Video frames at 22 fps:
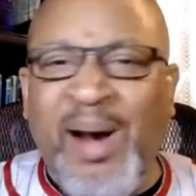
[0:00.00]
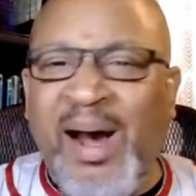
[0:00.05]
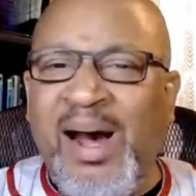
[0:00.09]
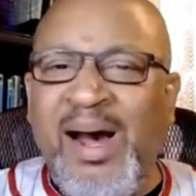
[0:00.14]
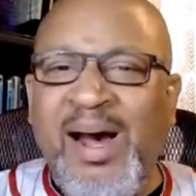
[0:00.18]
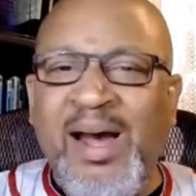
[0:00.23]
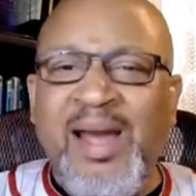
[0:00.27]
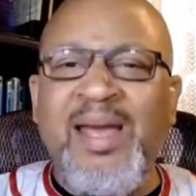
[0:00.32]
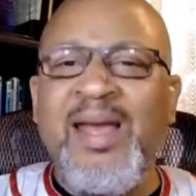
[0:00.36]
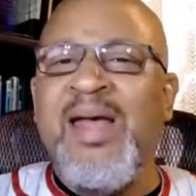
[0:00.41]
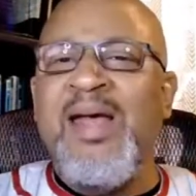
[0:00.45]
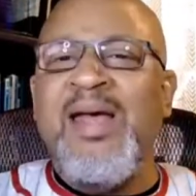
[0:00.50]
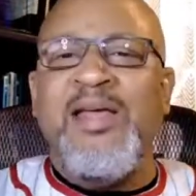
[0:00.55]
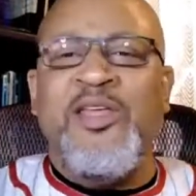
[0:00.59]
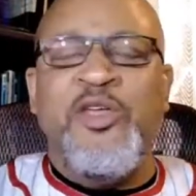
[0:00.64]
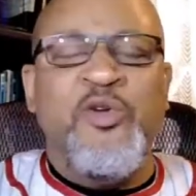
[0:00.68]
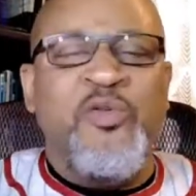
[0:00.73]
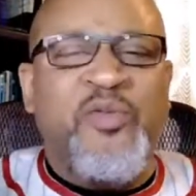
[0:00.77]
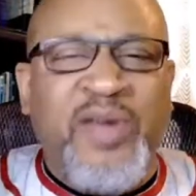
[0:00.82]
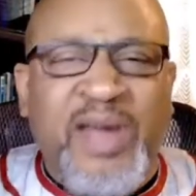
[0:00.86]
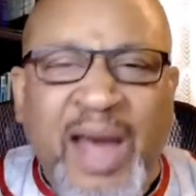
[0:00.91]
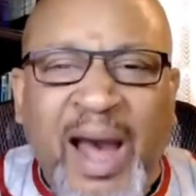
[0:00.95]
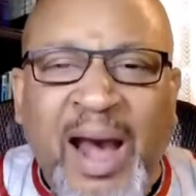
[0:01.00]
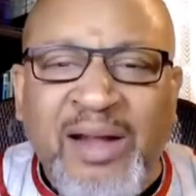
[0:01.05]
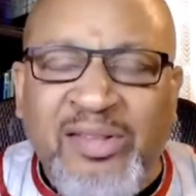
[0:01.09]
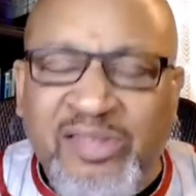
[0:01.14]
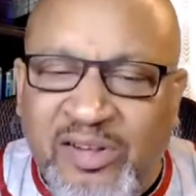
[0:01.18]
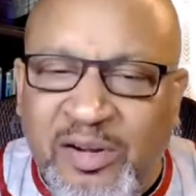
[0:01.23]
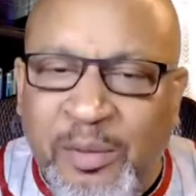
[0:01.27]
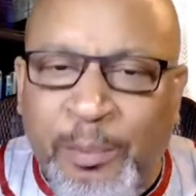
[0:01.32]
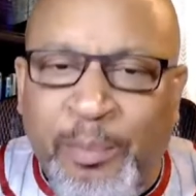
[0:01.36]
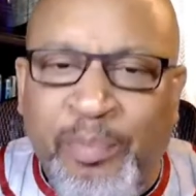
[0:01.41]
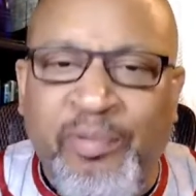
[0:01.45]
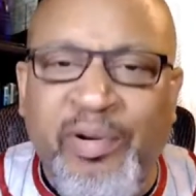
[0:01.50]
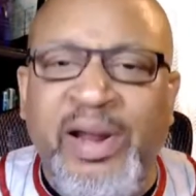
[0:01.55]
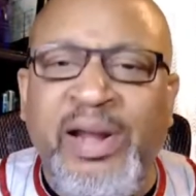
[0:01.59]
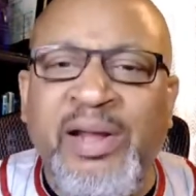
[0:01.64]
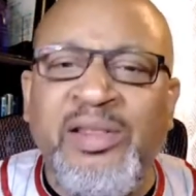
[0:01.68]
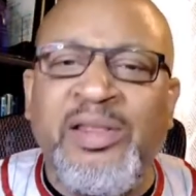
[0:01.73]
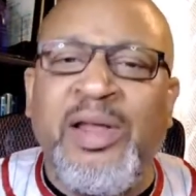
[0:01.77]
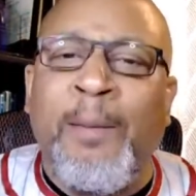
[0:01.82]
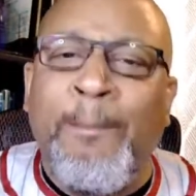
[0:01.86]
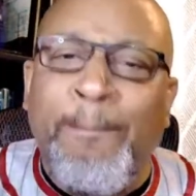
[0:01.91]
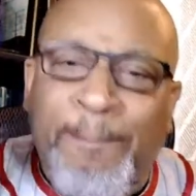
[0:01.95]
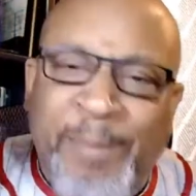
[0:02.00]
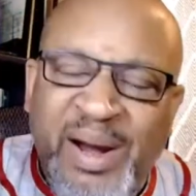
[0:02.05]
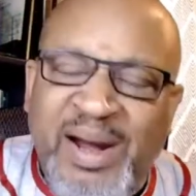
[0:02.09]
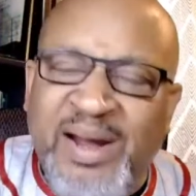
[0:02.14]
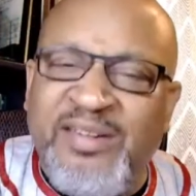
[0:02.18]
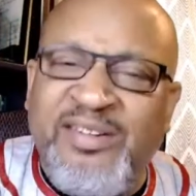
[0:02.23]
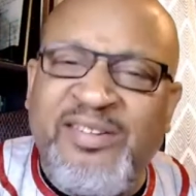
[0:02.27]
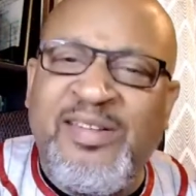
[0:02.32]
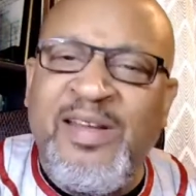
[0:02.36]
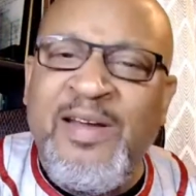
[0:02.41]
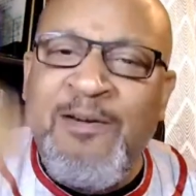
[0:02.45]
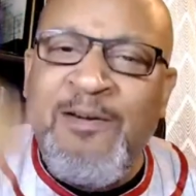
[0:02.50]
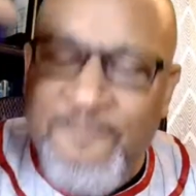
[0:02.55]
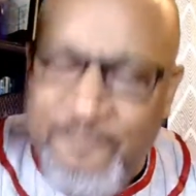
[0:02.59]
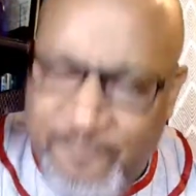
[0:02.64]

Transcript: by, you've got to bring the best